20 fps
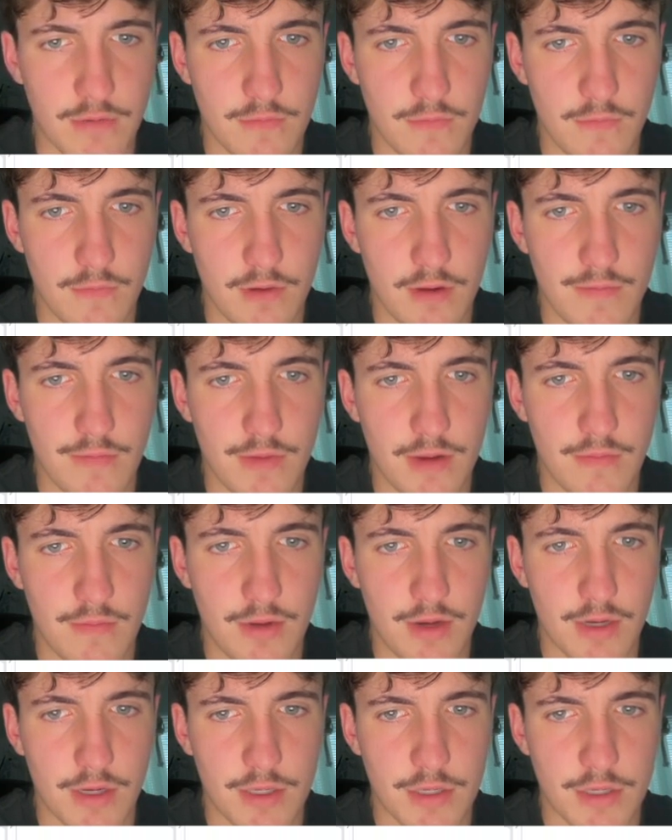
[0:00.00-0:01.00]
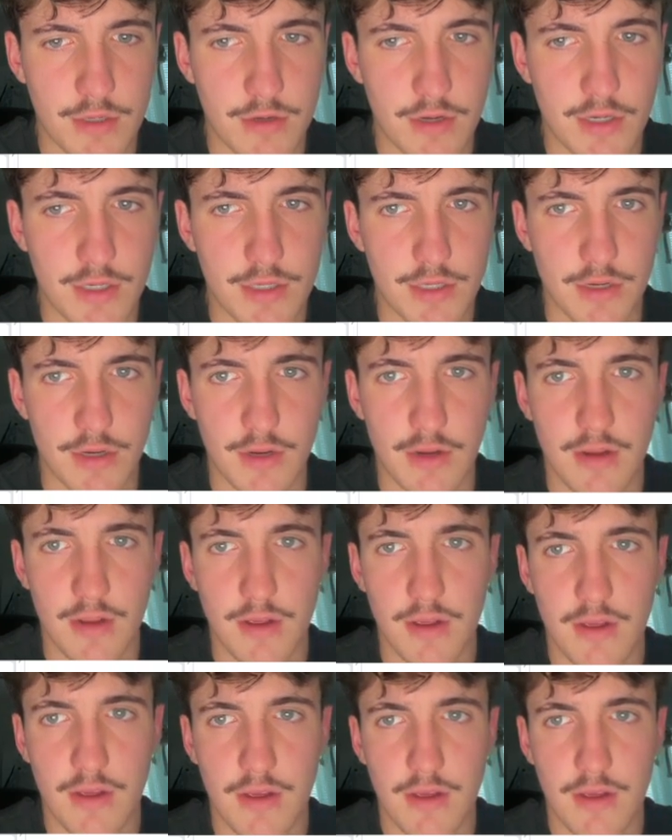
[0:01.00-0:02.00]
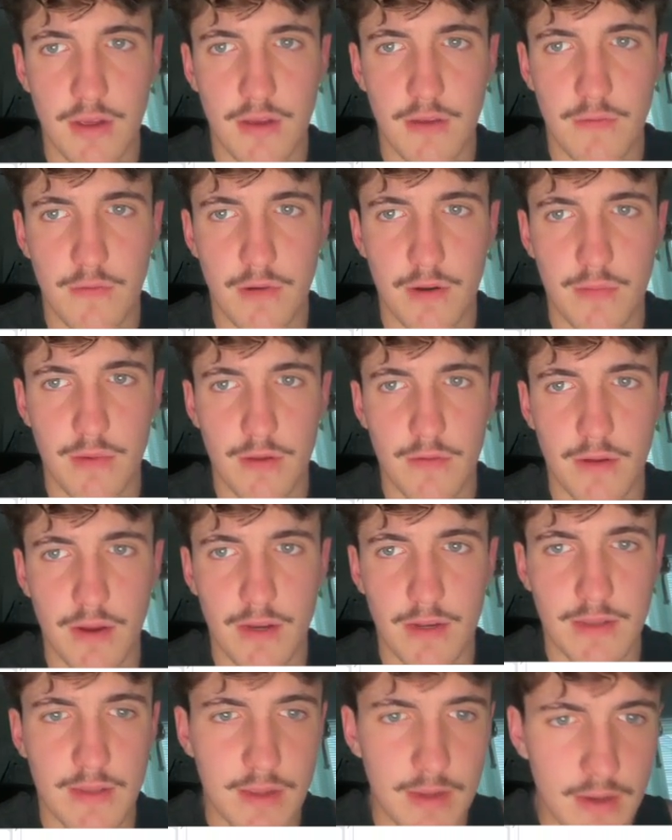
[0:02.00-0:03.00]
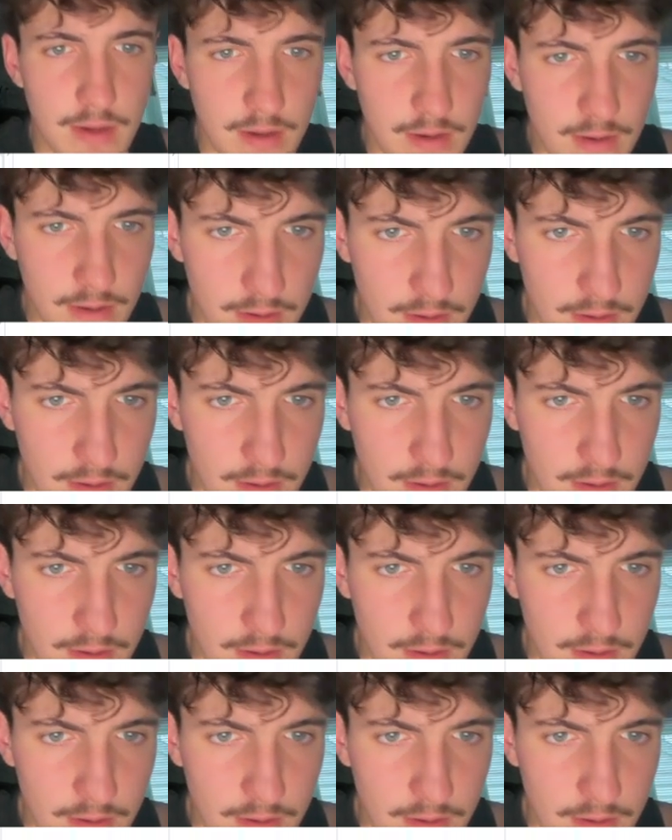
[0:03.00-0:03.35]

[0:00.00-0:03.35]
1 minute break of structure would have been right there.